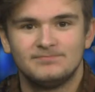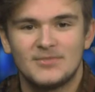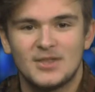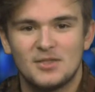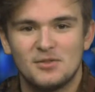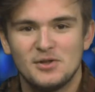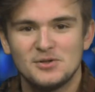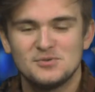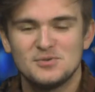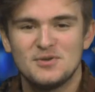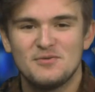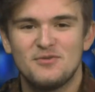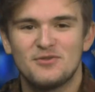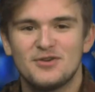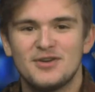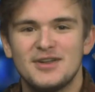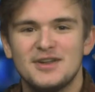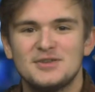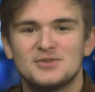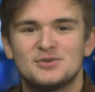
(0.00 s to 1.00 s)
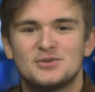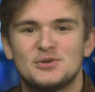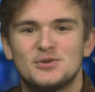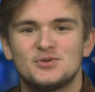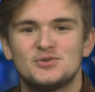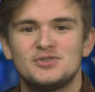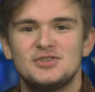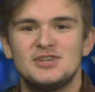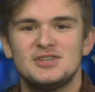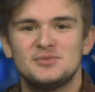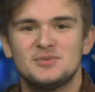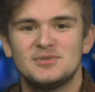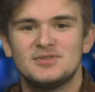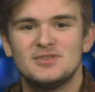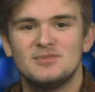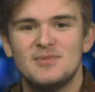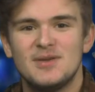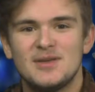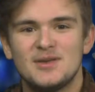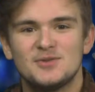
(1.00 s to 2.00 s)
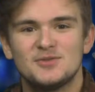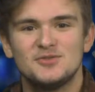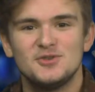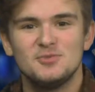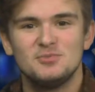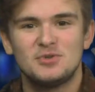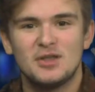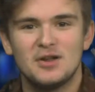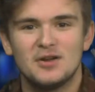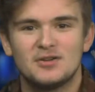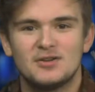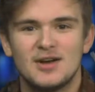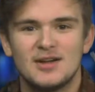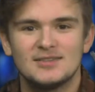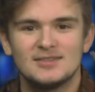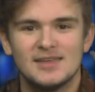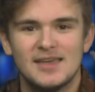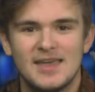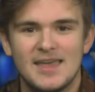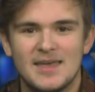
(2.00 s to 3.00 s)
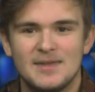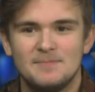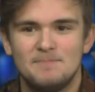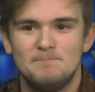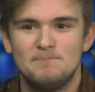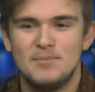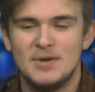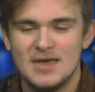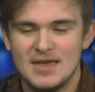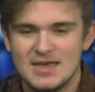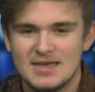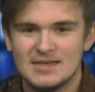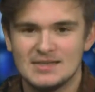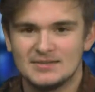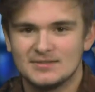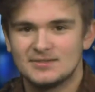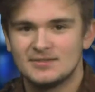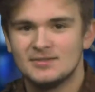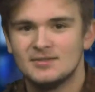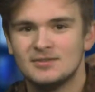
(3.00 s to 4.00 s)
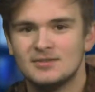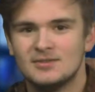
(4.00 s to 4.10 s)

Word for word: Lunch menu for today is grilled cheese with tomato soup, tater tots, and peas.